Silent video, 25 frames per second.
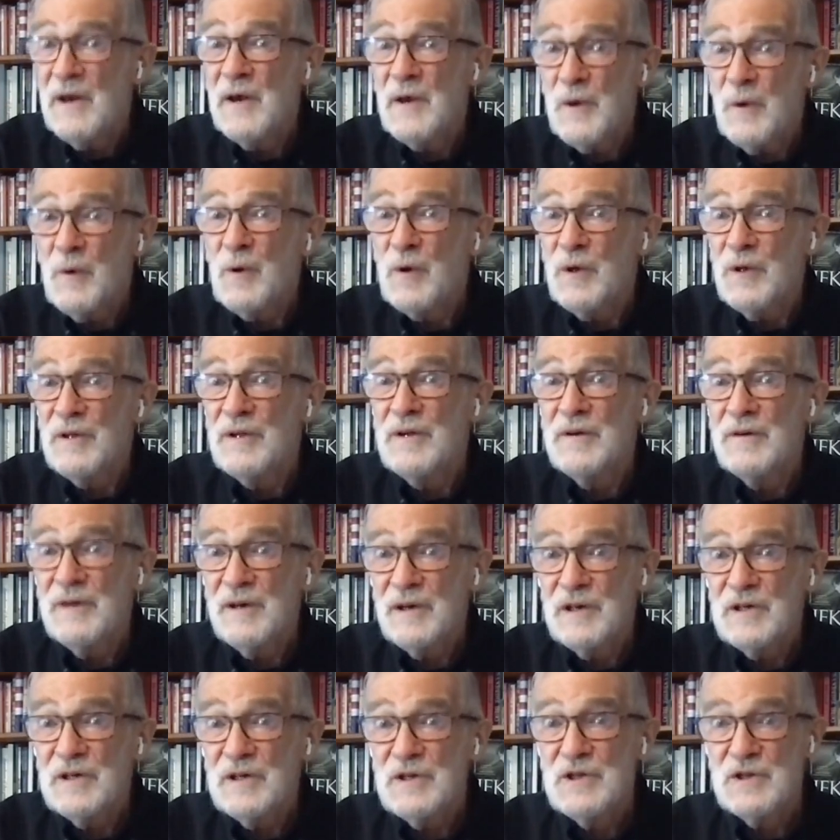nuclear
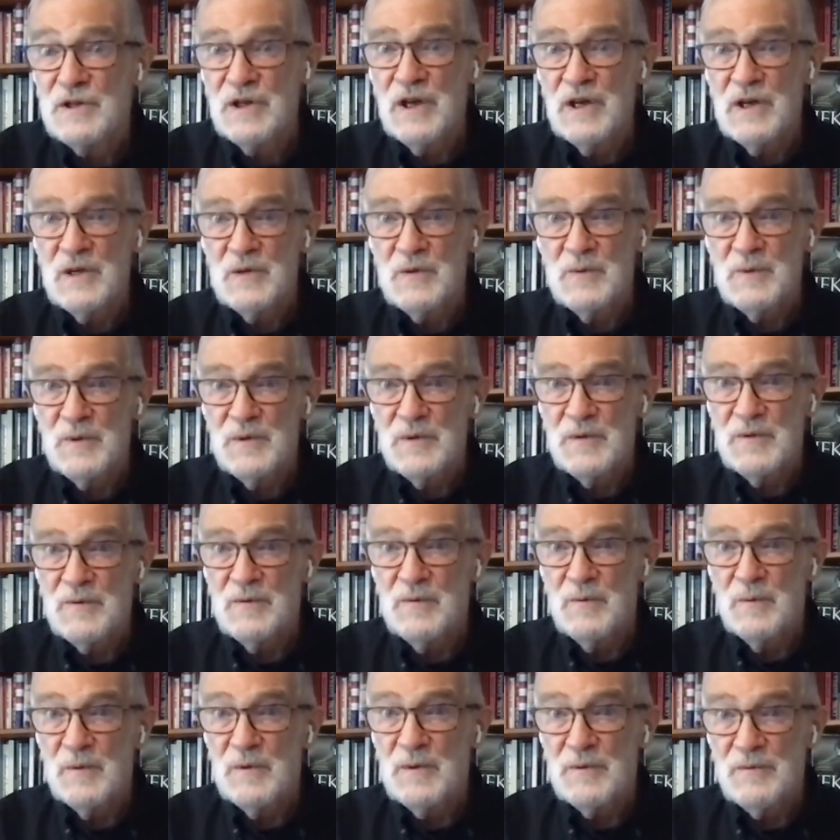exchange
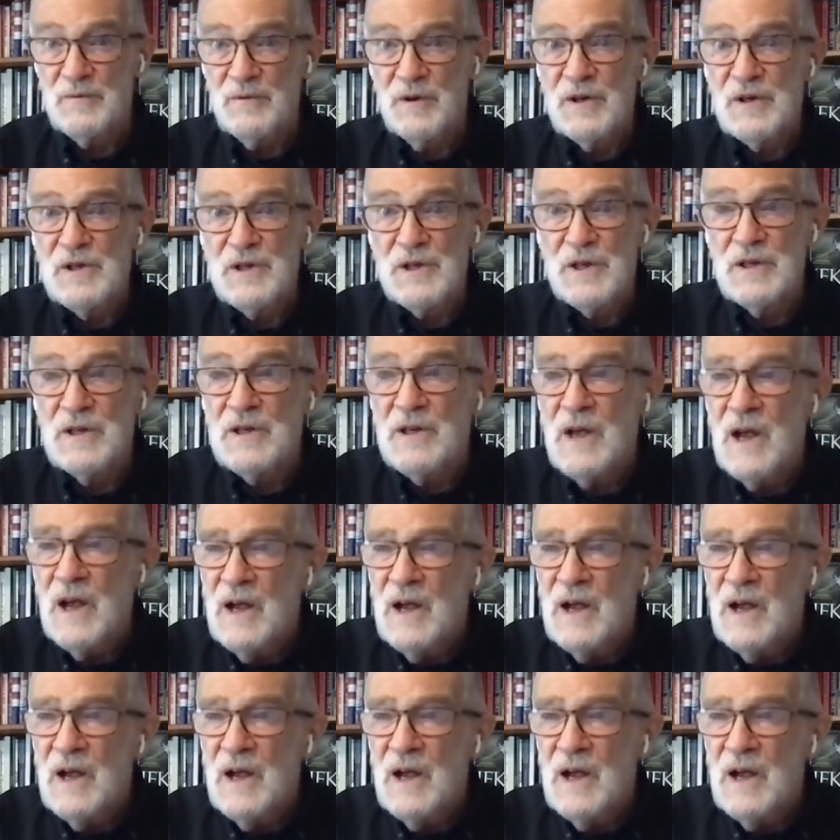with Russia,